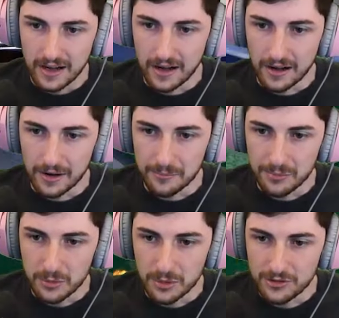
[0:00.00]
Um,
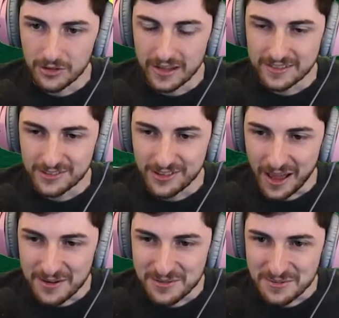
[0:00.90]
we went to like this
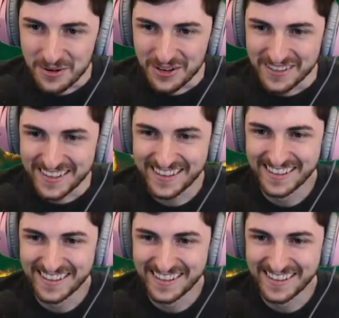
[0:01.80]
after party.